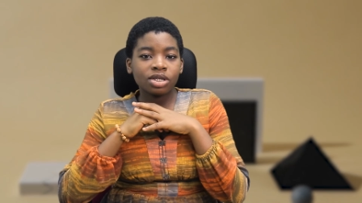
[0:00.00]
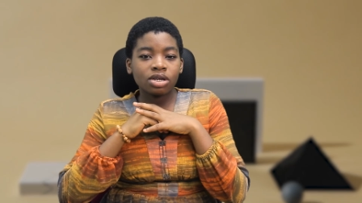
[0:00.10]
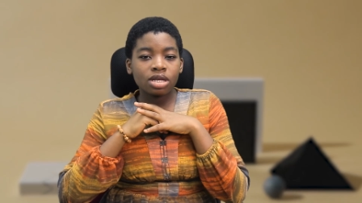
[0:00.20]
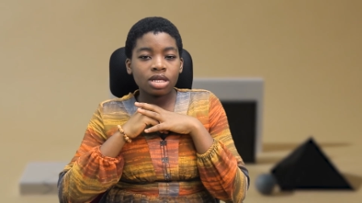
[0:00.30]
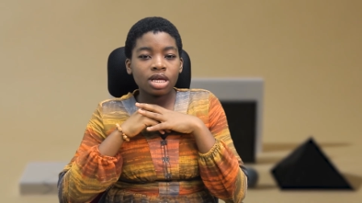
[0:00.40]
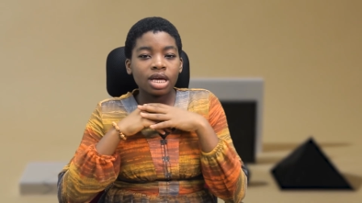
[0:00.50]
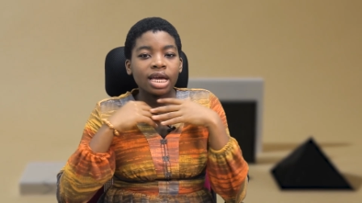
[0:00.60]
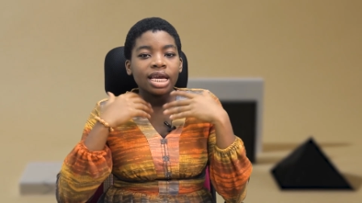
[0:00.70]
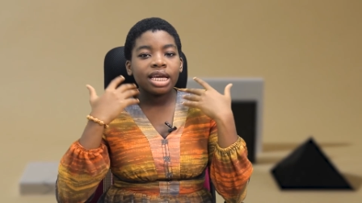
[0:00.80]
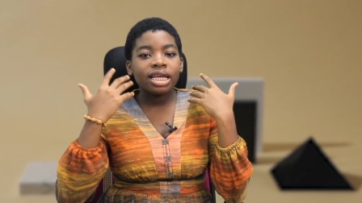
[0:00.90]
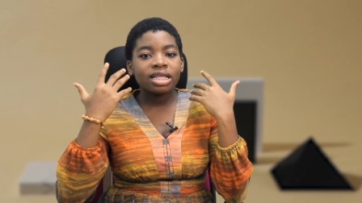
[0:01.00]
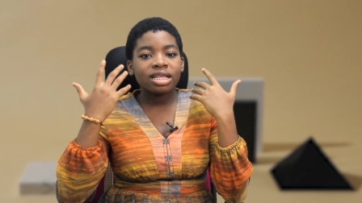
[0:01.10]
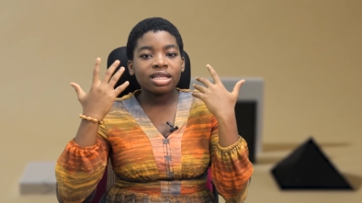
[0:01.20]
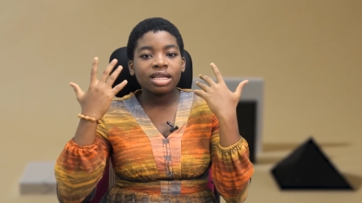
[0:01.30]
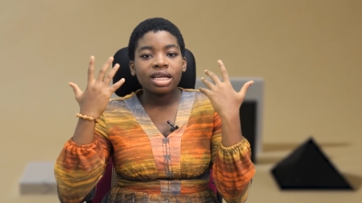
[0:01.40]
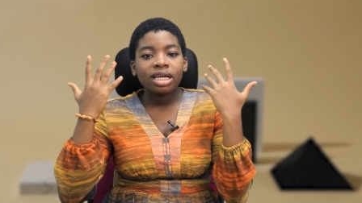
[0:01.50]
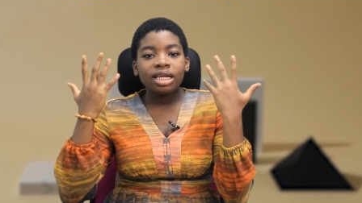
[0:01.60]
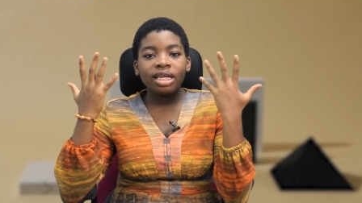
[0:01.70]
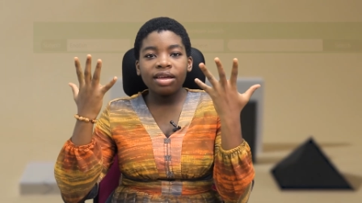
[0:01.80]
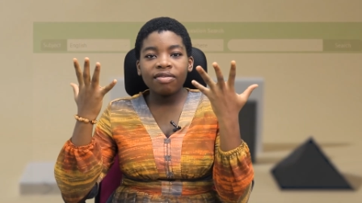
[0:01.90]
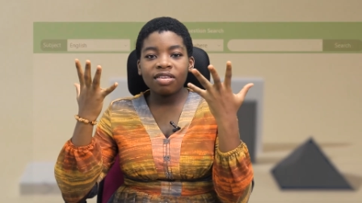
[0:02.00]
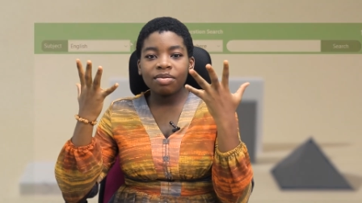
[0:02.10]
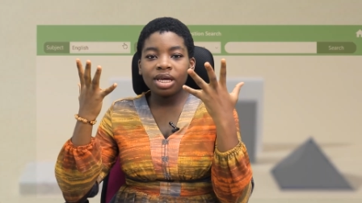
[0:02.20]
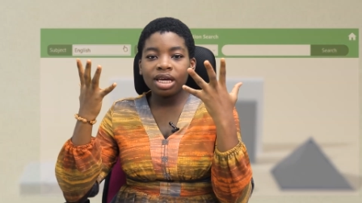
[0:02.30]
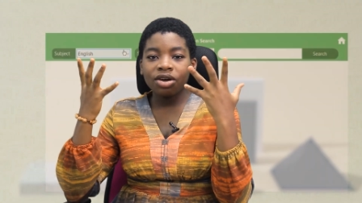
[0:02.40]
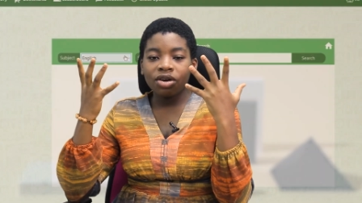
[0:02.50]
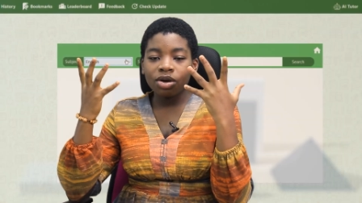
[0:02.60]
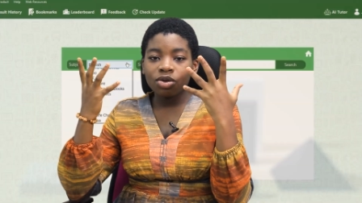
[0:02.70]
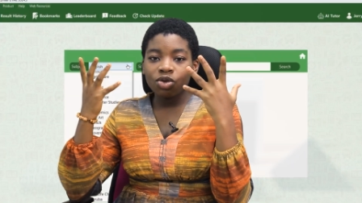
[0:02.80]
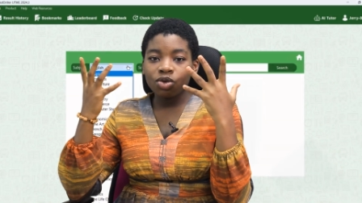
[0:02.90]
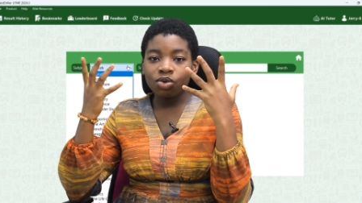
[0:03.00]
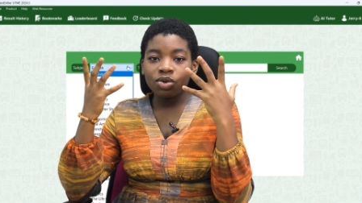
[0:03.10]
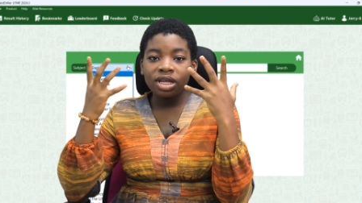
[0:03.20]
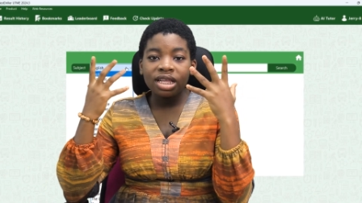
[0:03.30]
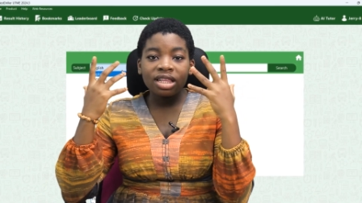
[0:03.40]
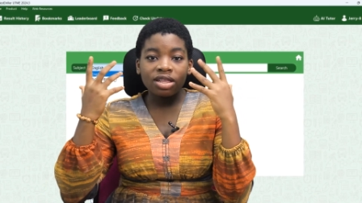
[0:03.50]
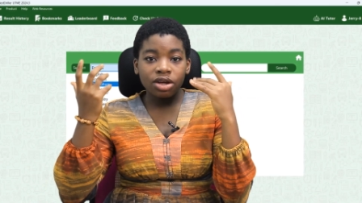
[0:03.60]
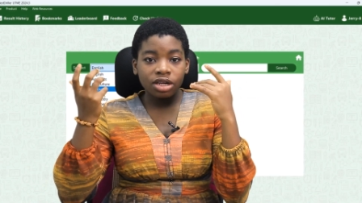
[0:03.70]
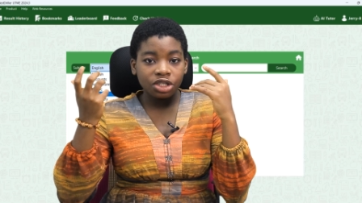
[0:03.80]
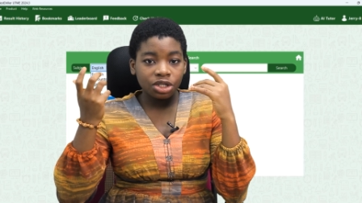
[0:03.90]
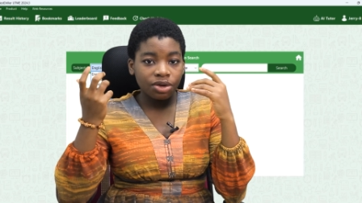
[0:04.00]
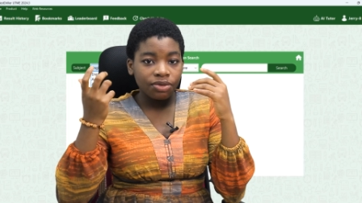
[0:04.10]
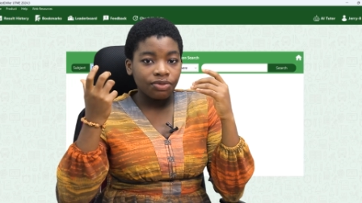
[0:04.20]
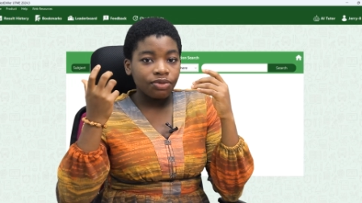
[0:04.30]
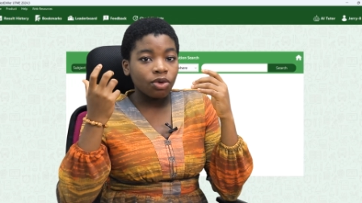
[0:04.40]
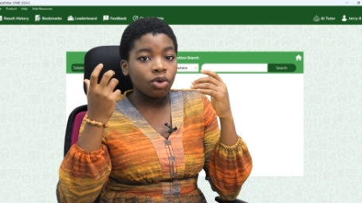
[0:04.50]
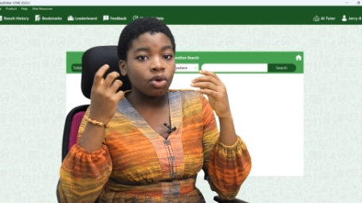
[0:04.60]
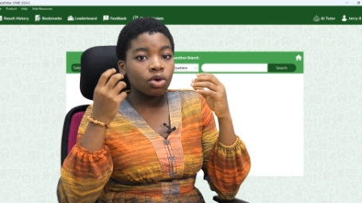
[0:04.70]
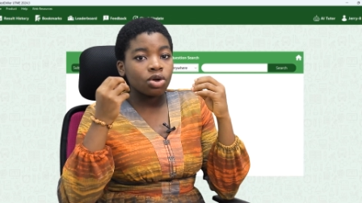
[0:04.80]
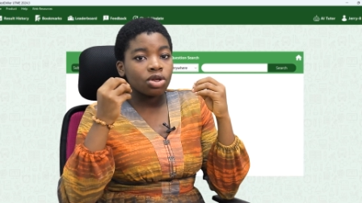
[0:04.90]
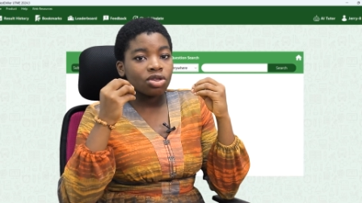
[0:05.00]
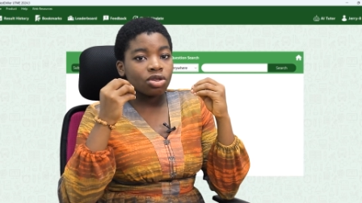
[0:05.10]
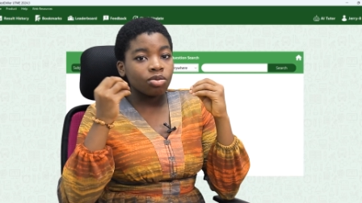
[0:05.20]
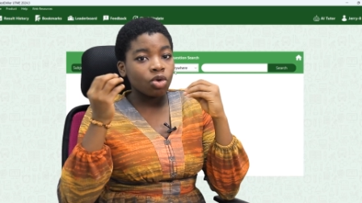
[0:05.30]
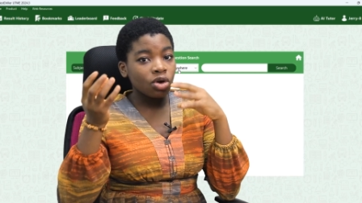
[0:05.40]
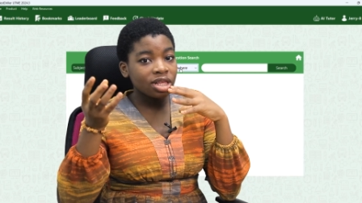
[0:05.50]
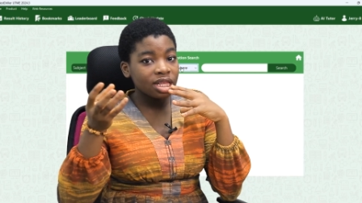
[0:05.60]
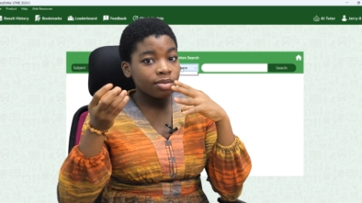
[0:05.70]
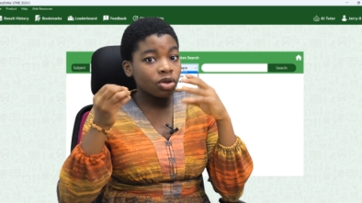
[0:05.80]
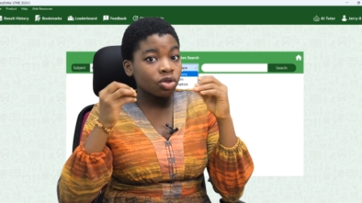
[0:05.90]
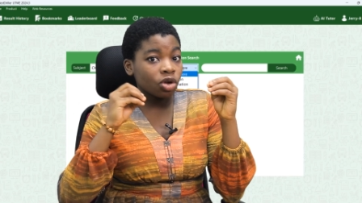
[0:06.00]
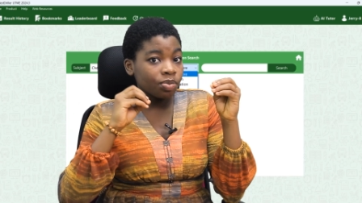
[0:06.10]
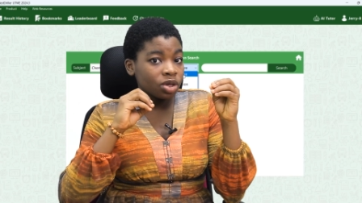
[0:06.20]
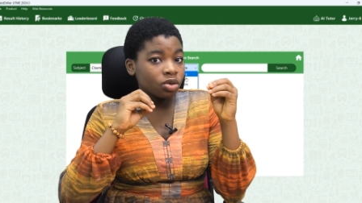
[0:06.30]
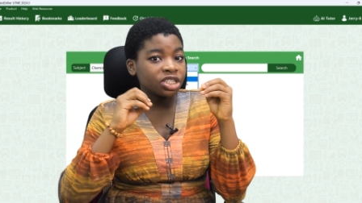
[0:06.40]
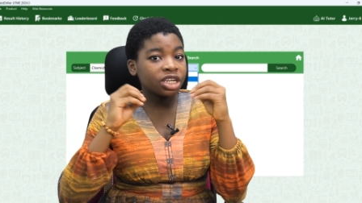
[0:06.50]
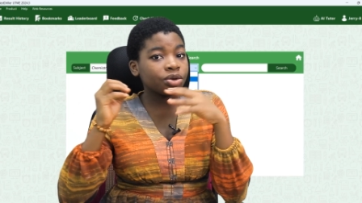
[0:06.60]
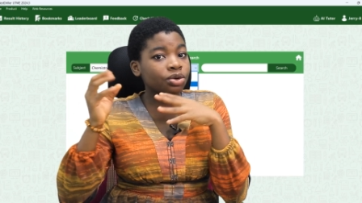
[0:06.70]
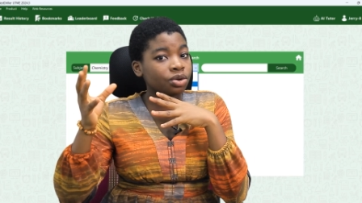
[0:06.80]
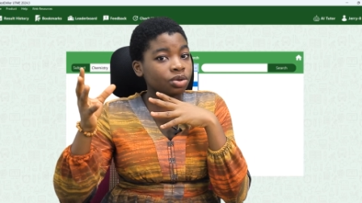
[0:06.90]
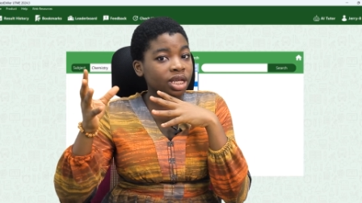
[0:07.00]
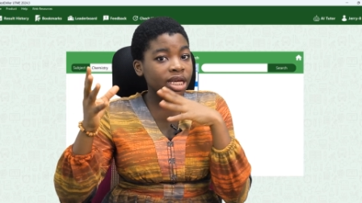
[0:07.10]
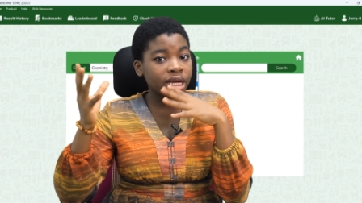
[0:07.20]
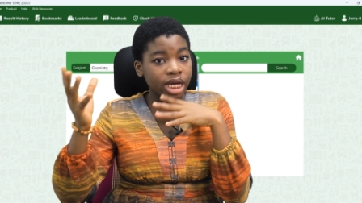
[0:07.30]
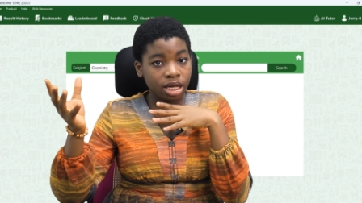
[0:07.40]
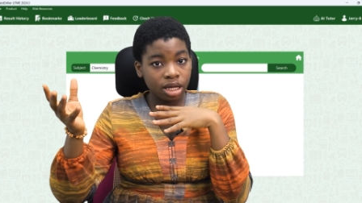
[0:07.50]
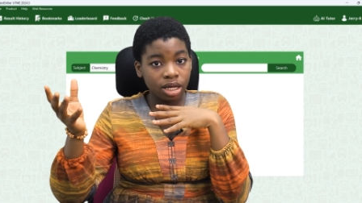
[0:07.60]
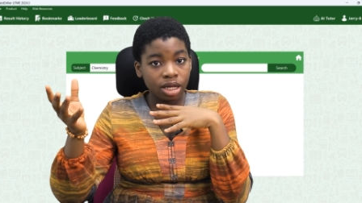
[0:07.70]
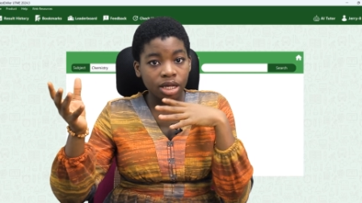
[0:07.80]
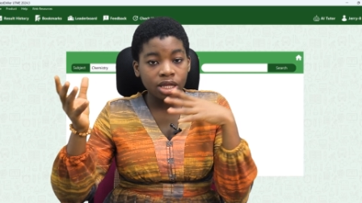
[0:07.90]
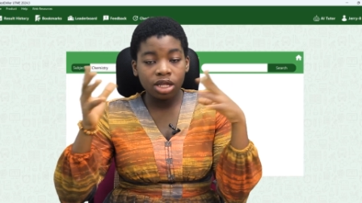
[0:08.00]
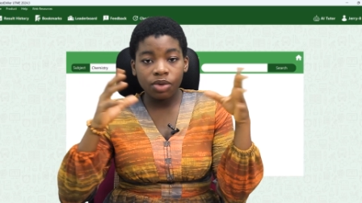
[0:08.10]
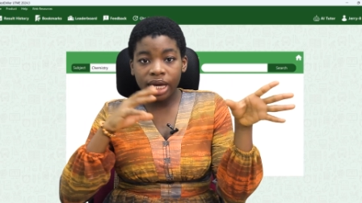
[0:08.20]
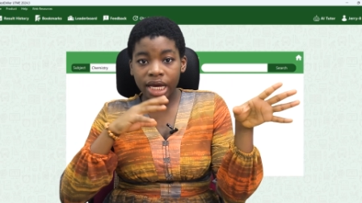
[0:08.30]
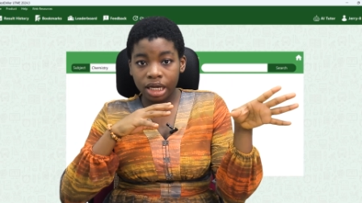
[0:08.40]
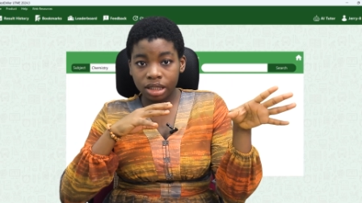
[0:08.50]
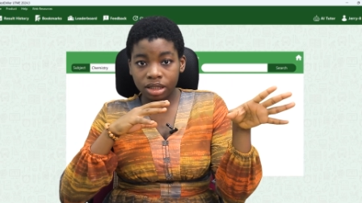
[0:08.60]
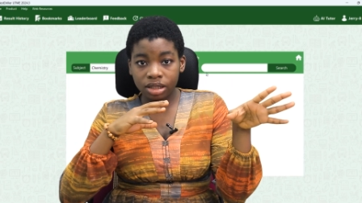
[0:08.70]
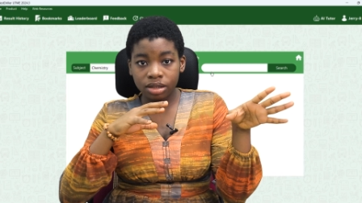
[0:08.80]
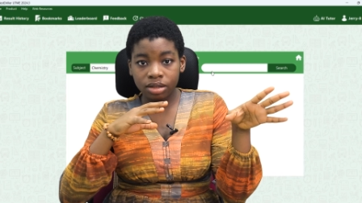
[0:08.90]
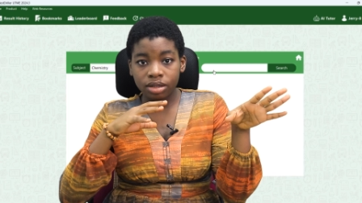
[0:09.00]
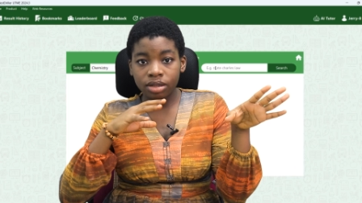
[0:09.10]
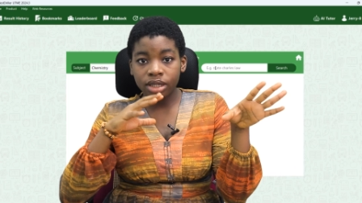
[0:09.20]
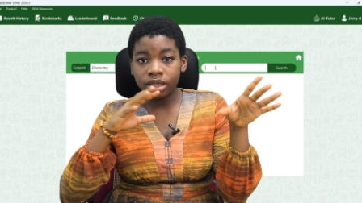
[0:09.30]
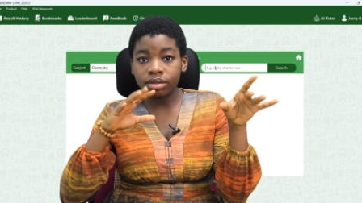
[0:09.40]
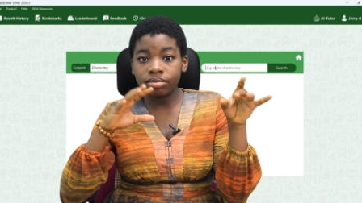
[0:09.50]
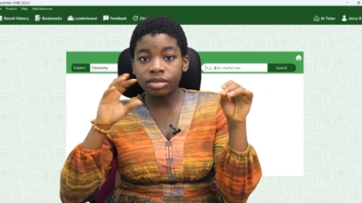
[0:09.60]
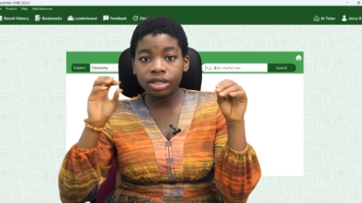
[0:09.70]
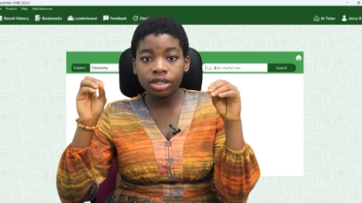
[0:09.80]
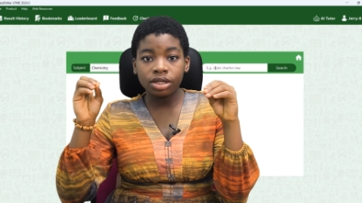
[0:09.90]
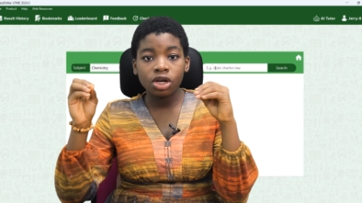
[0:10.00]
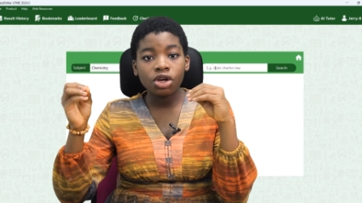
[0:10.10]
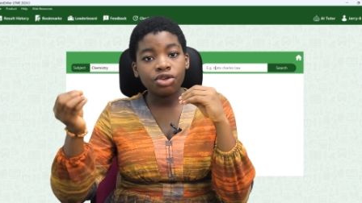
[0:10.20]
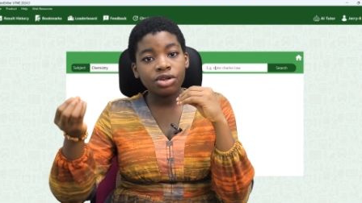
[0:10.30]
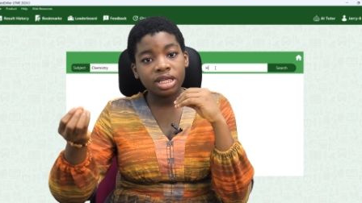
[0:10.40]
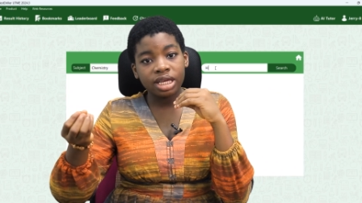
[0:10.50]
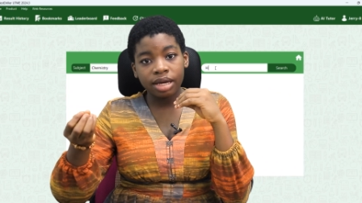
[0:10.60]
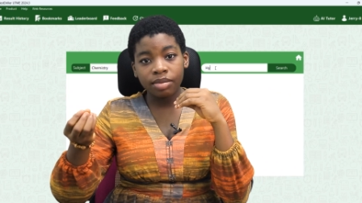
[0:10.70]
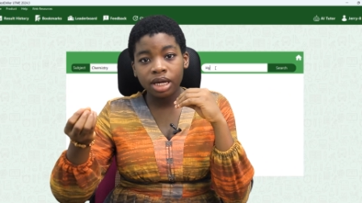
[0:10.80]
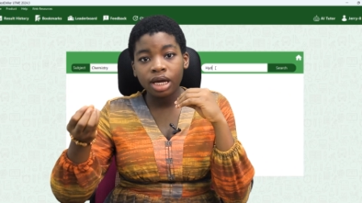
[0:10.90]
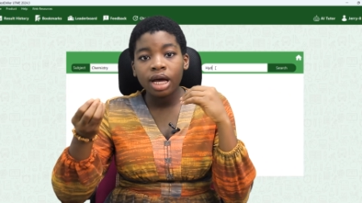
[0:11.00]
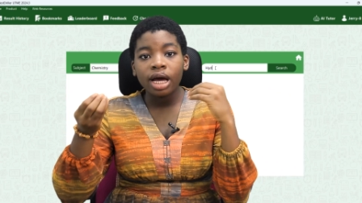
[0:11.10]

because it gives me a ground to search for some concepts or topics which I don't know the year they were asked in the UTME.